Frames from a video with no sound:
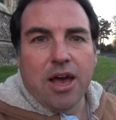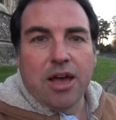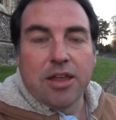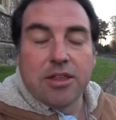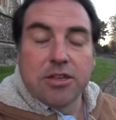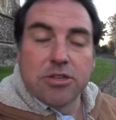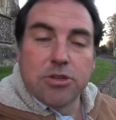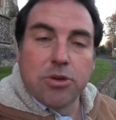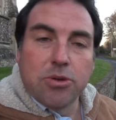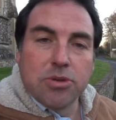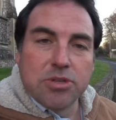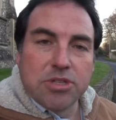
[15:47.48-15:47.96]

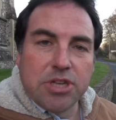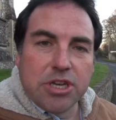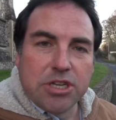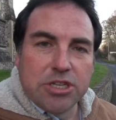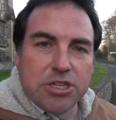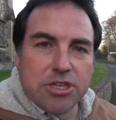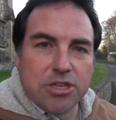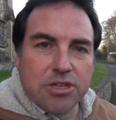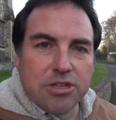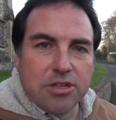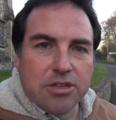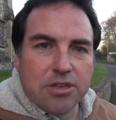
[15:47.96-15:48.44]
This whole
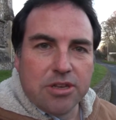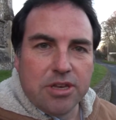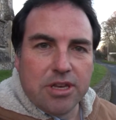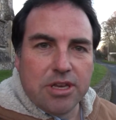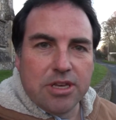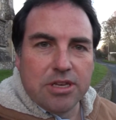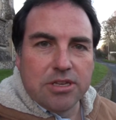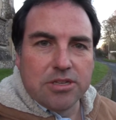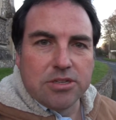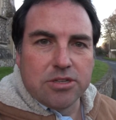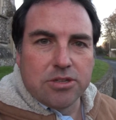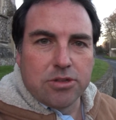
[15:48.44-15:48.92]
section
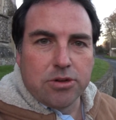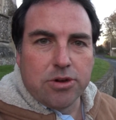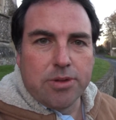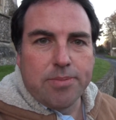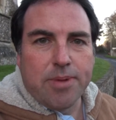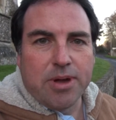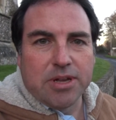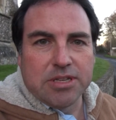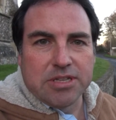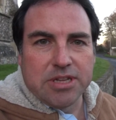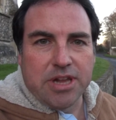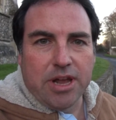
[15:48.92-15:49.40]
is 30
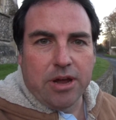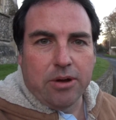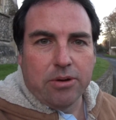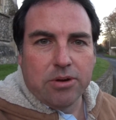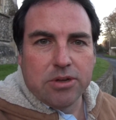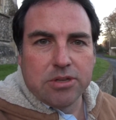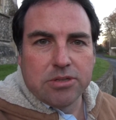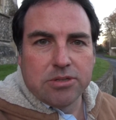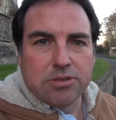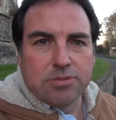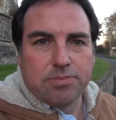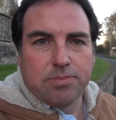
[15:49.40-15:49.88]
miles an
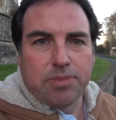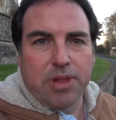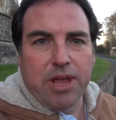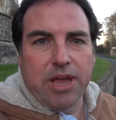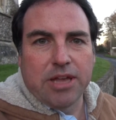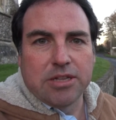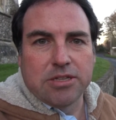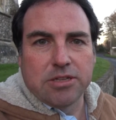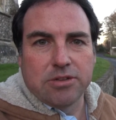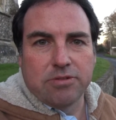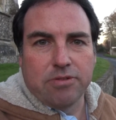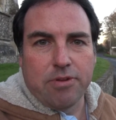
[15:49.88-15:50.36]
hour and is
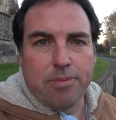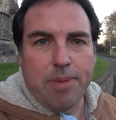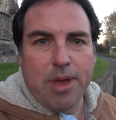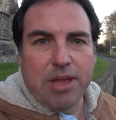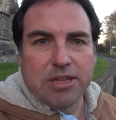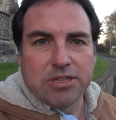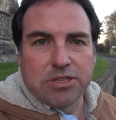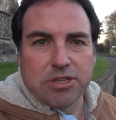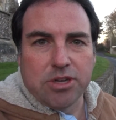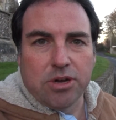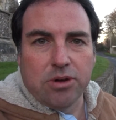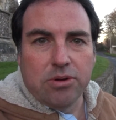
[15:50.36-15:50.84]
planned to
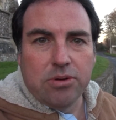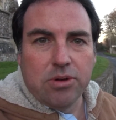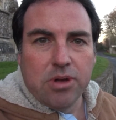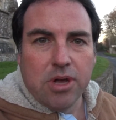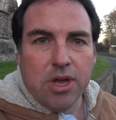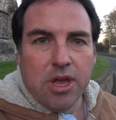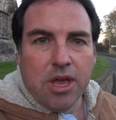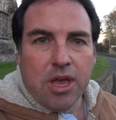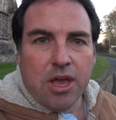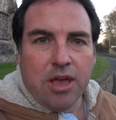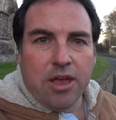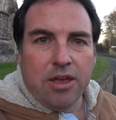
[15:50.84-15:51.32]
remain so.
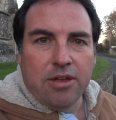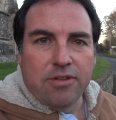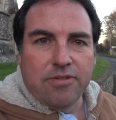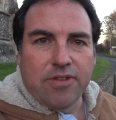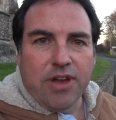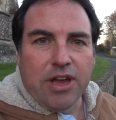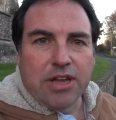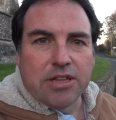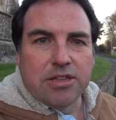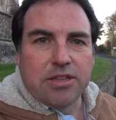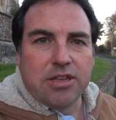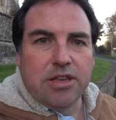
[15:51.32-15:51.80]
In
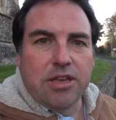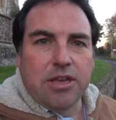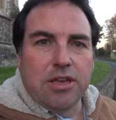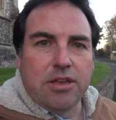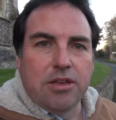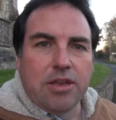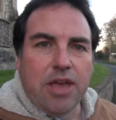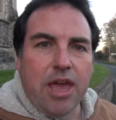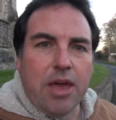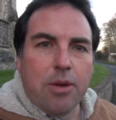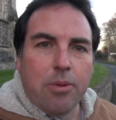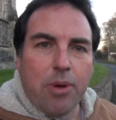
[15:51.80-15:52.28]
fact,
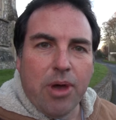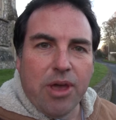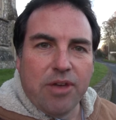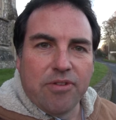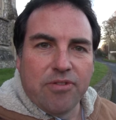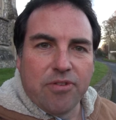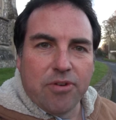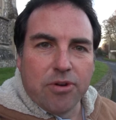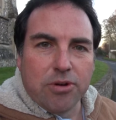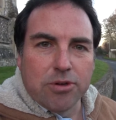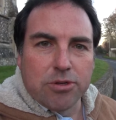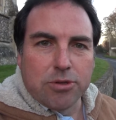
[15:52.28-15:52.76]
the gateway
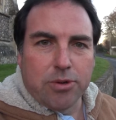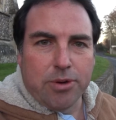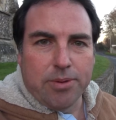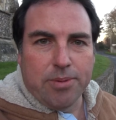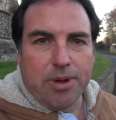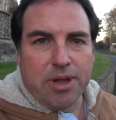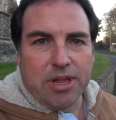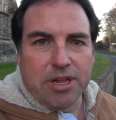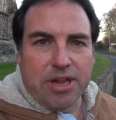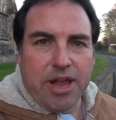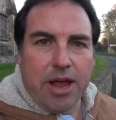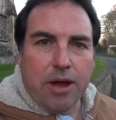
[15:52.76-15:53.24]
for
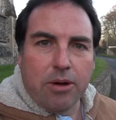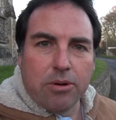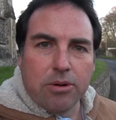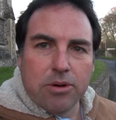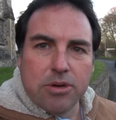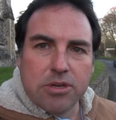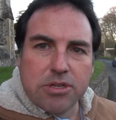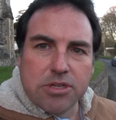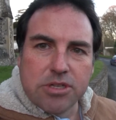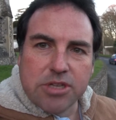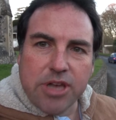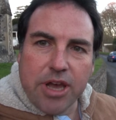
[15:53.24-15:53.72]
20 mile an
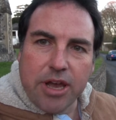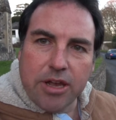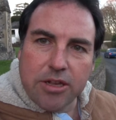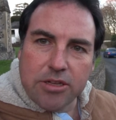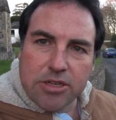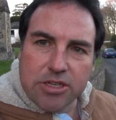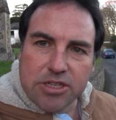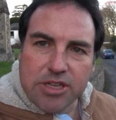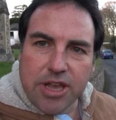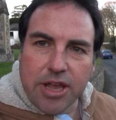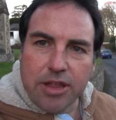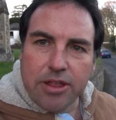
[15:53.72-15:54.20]
hour is
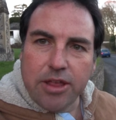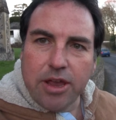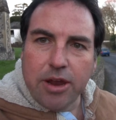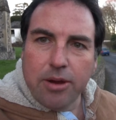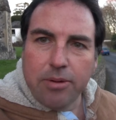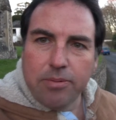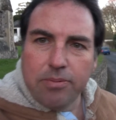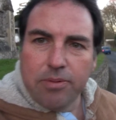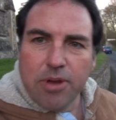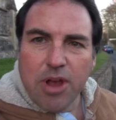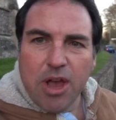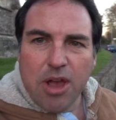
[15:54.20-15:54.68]
just down
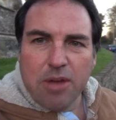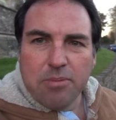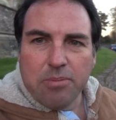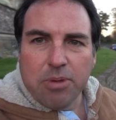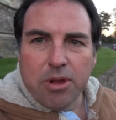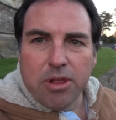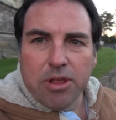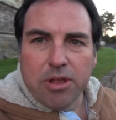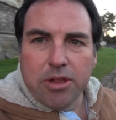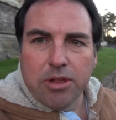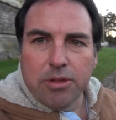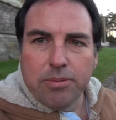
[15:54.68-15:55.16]
there,
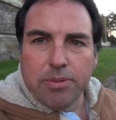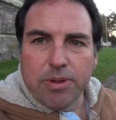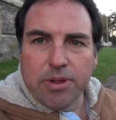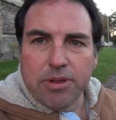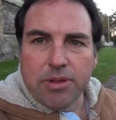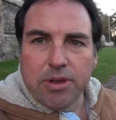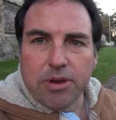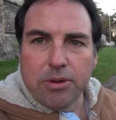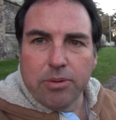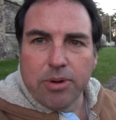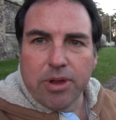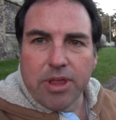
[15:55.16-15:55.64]
probably a little
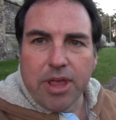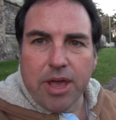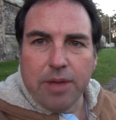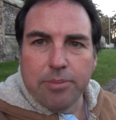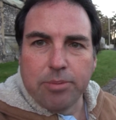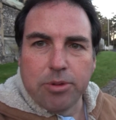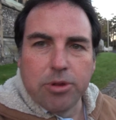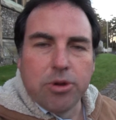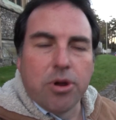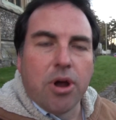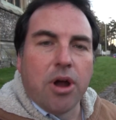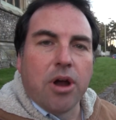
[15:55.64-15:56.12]
bit near where
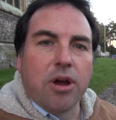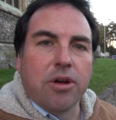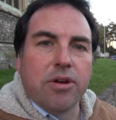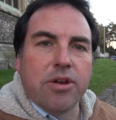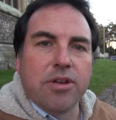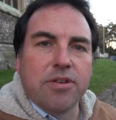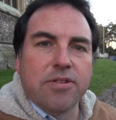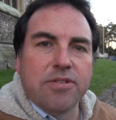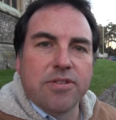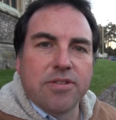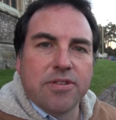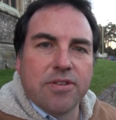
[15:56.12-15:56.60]
that blue car
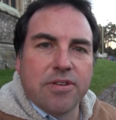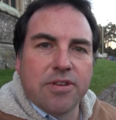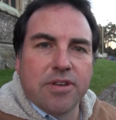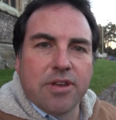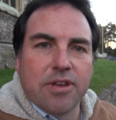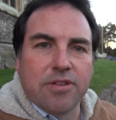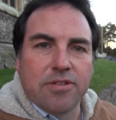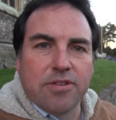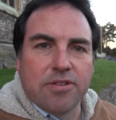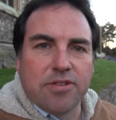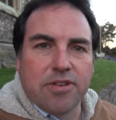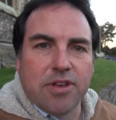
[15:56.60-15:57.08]
is,
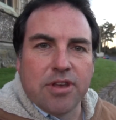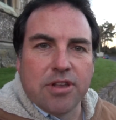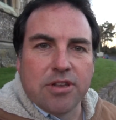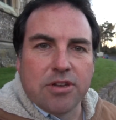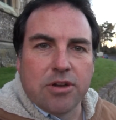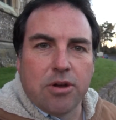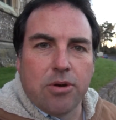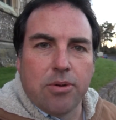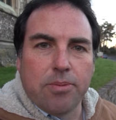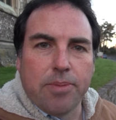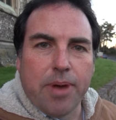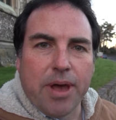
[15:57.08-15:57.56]
as you see it
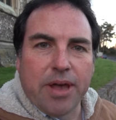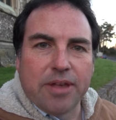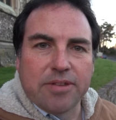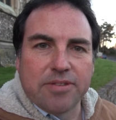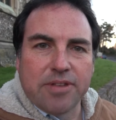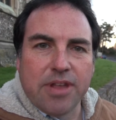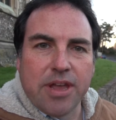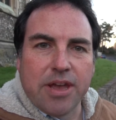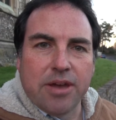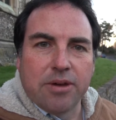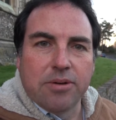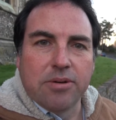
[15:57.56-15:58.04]
going
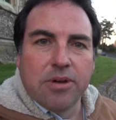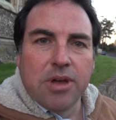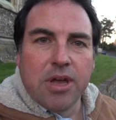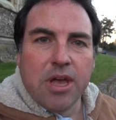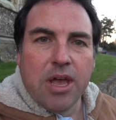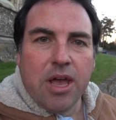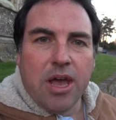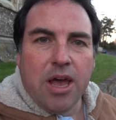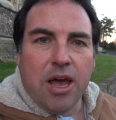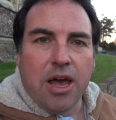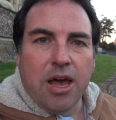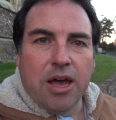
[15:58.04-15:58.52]
past now.
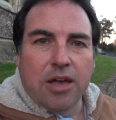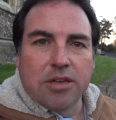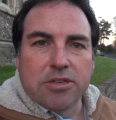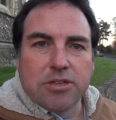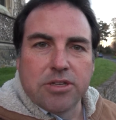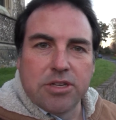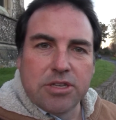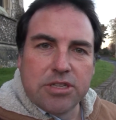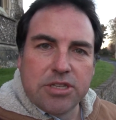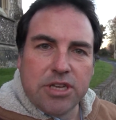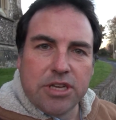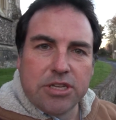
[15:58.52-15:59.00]

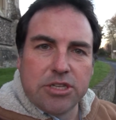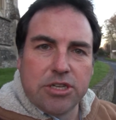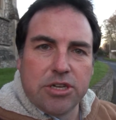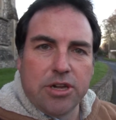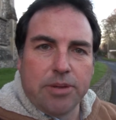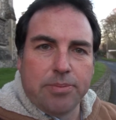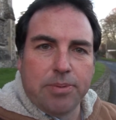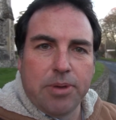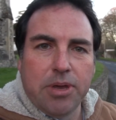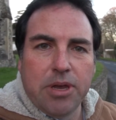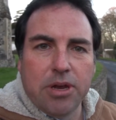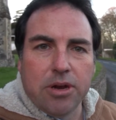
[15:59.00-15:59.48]
So this
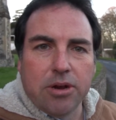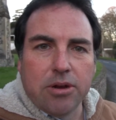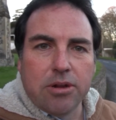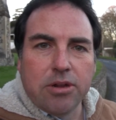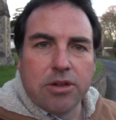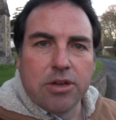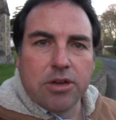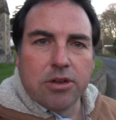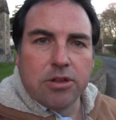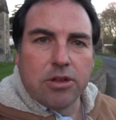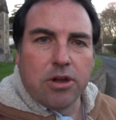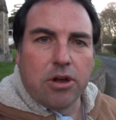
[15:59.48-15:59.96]
section up here,
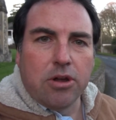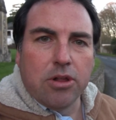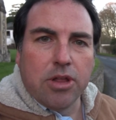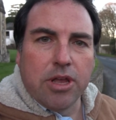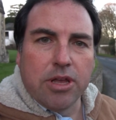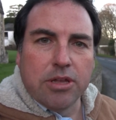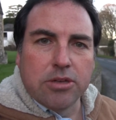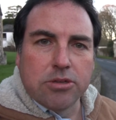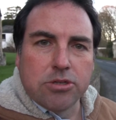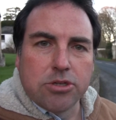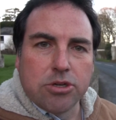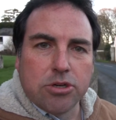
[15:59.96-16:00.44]
near the All
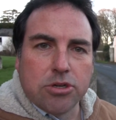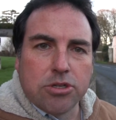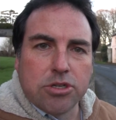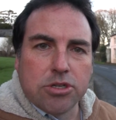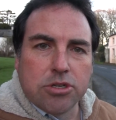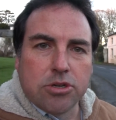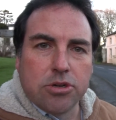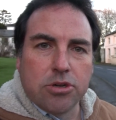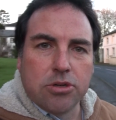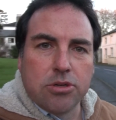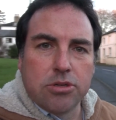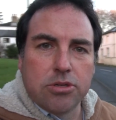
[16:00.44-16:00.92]
Hallows Church,
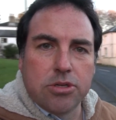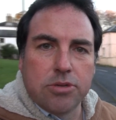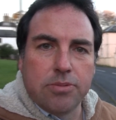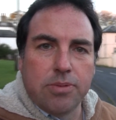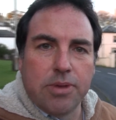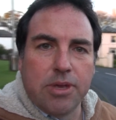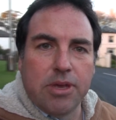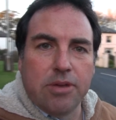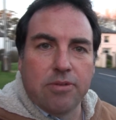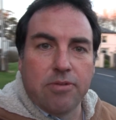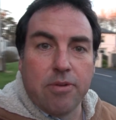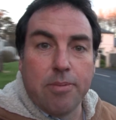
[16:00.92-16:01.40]
is going to
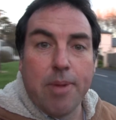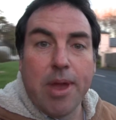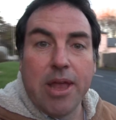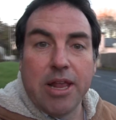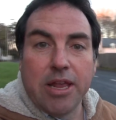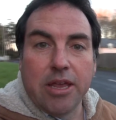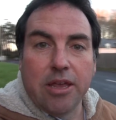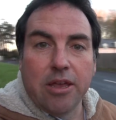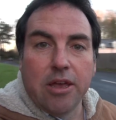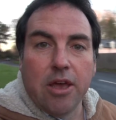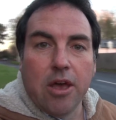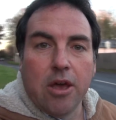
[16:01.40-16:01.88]
be
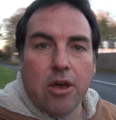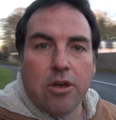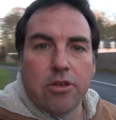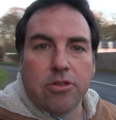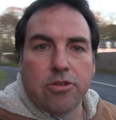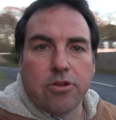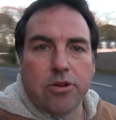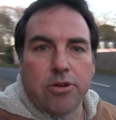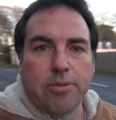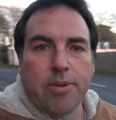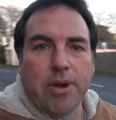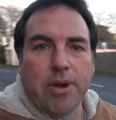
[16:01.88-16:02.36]
remaining 30